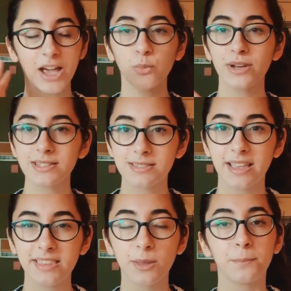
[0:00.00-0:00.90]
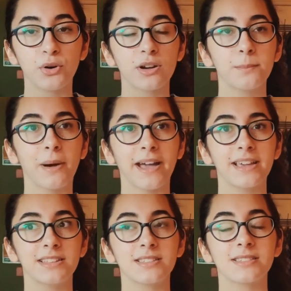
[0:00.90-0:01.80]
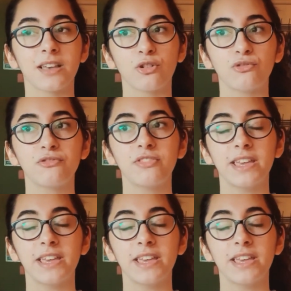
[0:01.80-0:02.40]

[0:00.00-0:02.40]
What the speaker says: I wouldn't say the book by itself